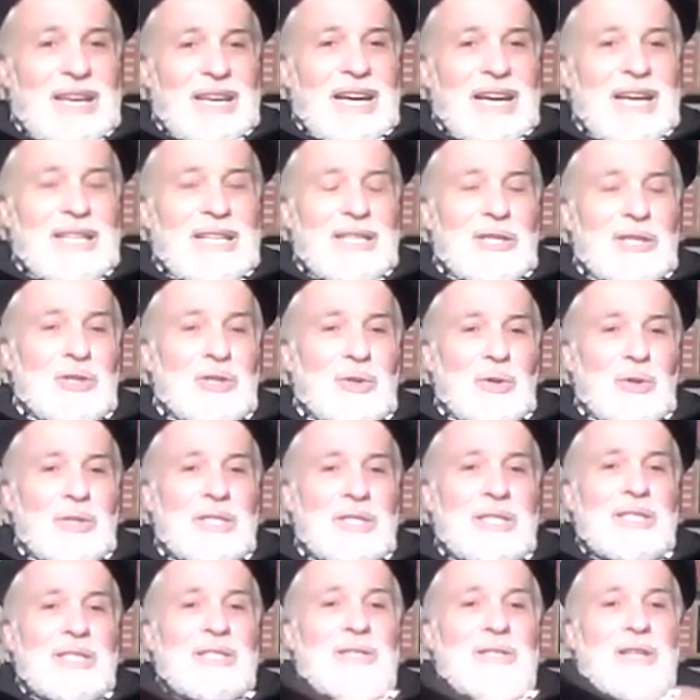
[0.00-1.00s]
and the source
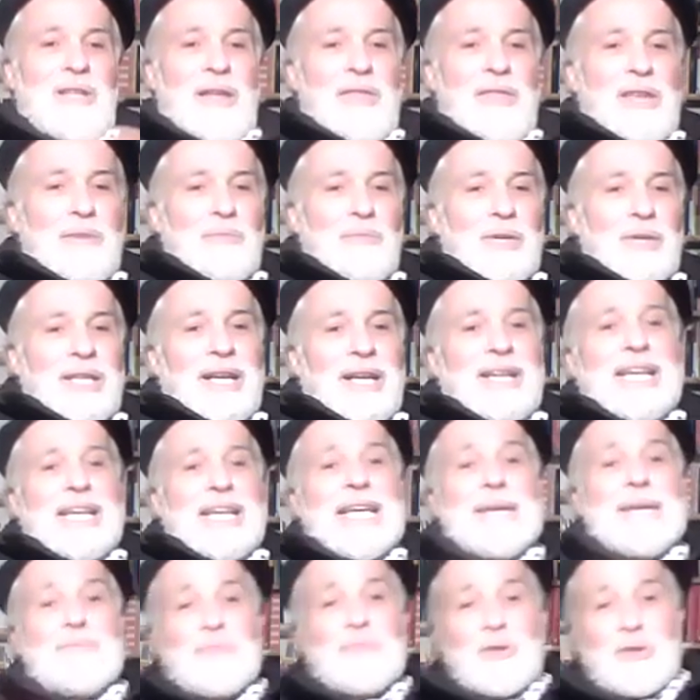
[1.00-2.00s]
is nothing but an
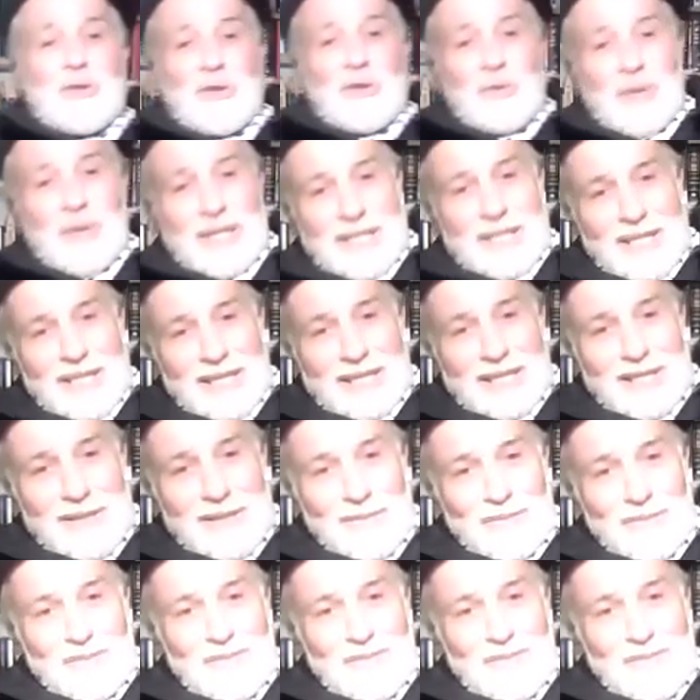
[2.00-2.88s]
input to a system.